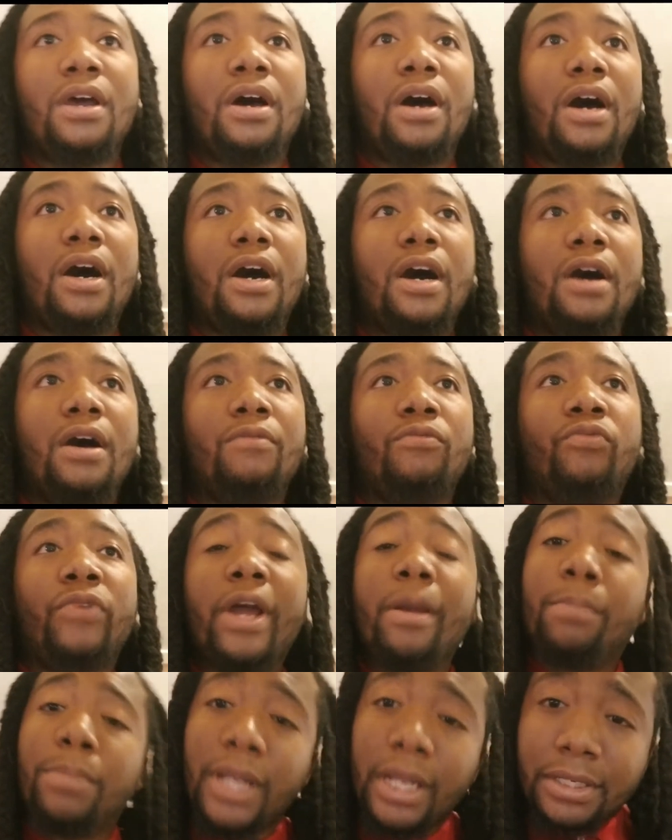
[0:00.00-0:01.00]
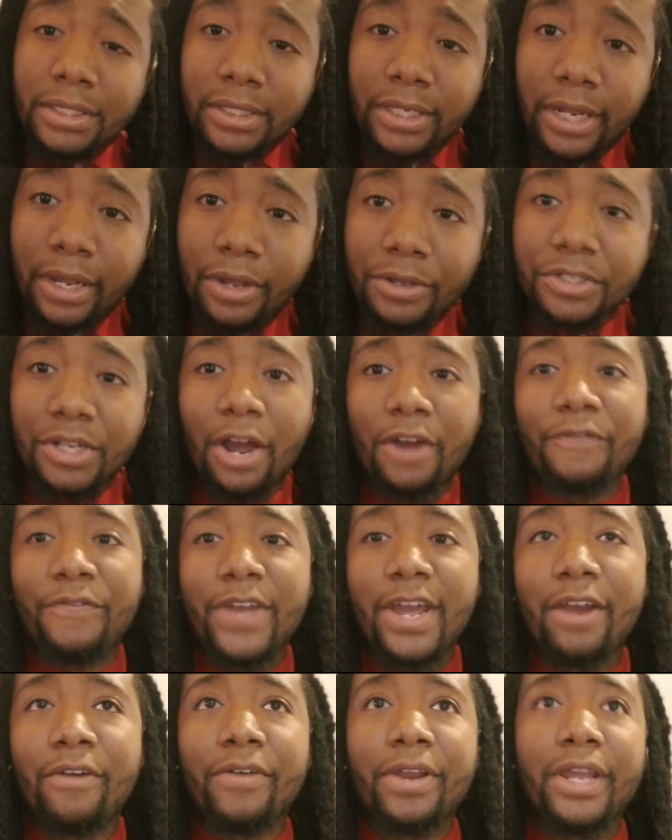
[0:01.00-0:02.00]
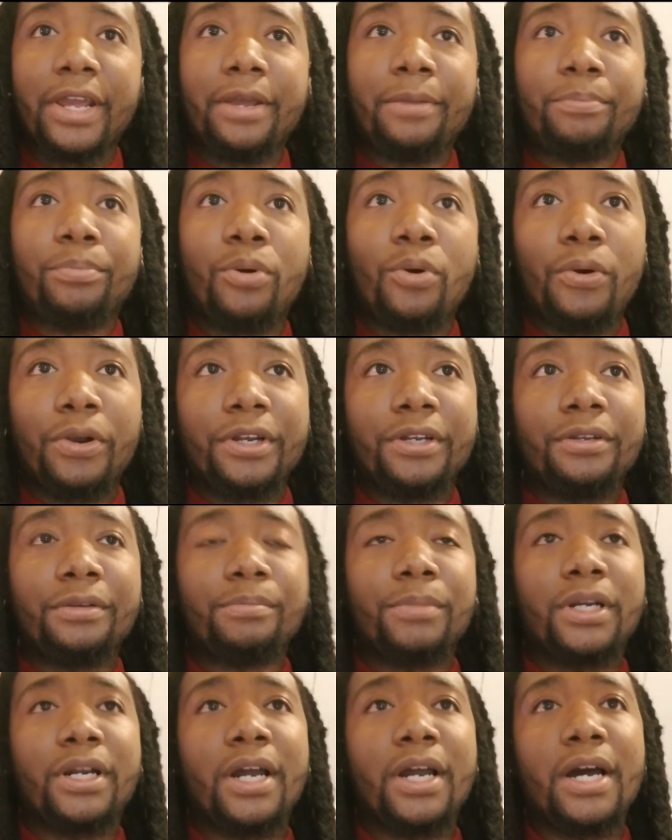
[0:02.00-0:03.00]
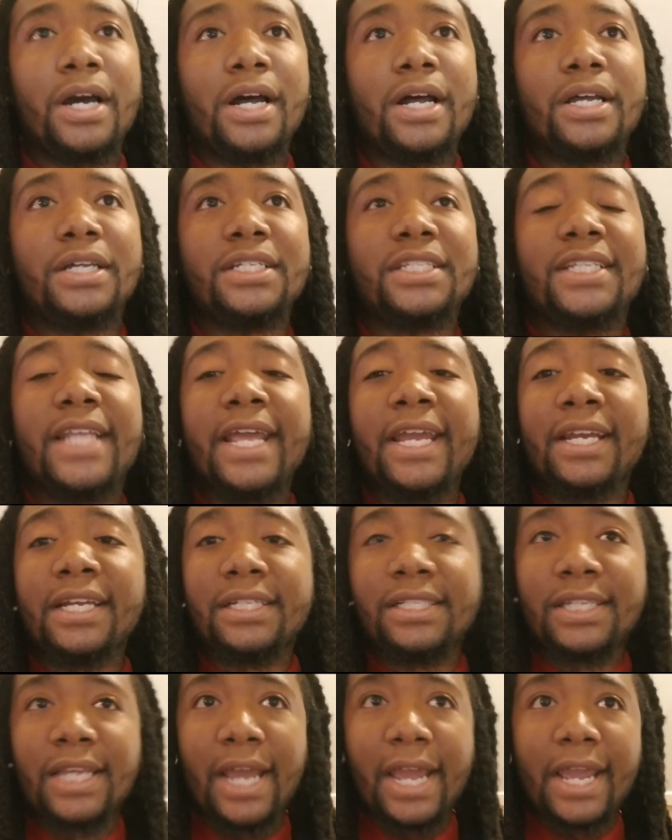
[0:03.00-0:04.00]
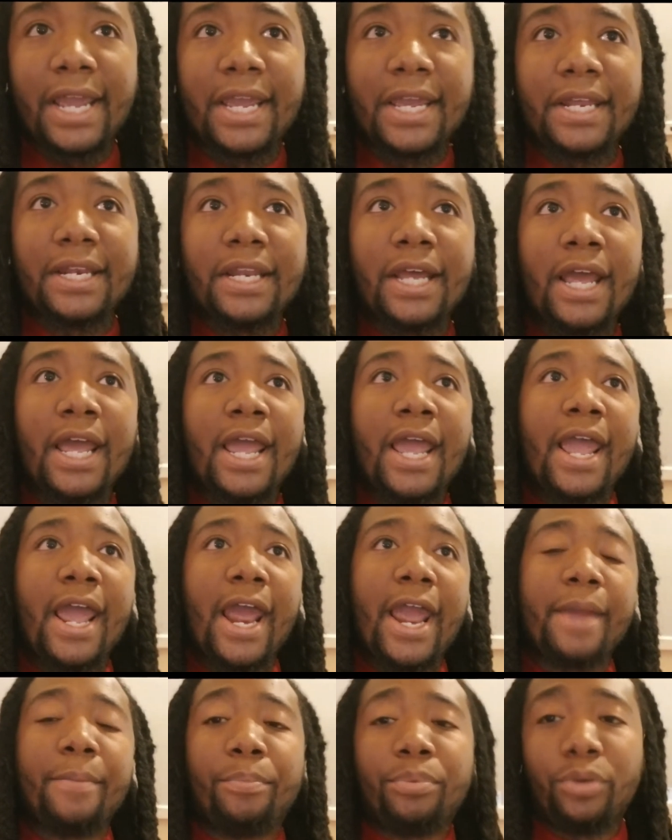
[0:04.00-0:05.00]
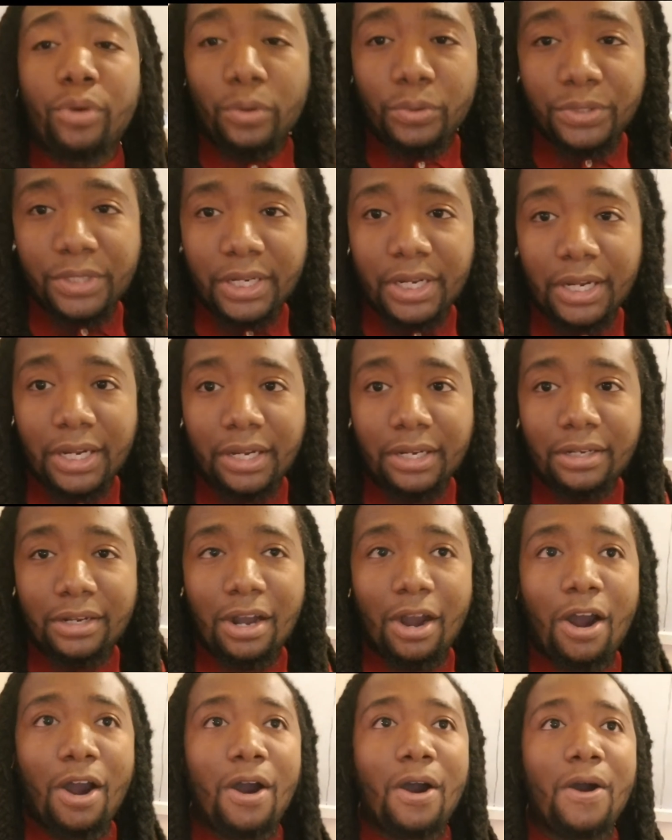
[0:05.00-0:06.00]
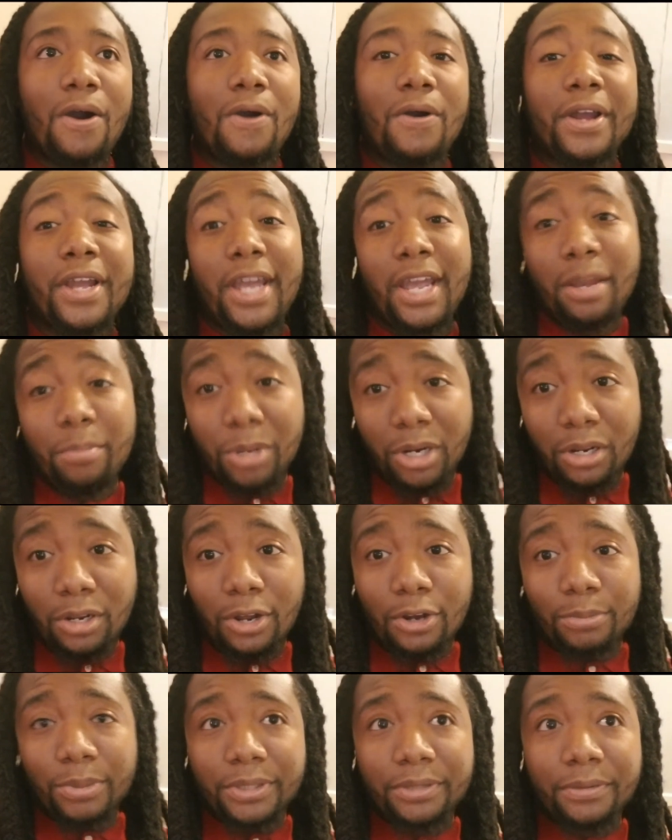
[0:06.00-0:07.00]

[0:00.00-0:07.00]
Red blood cells are very important because they contain a protein called hemoglobin.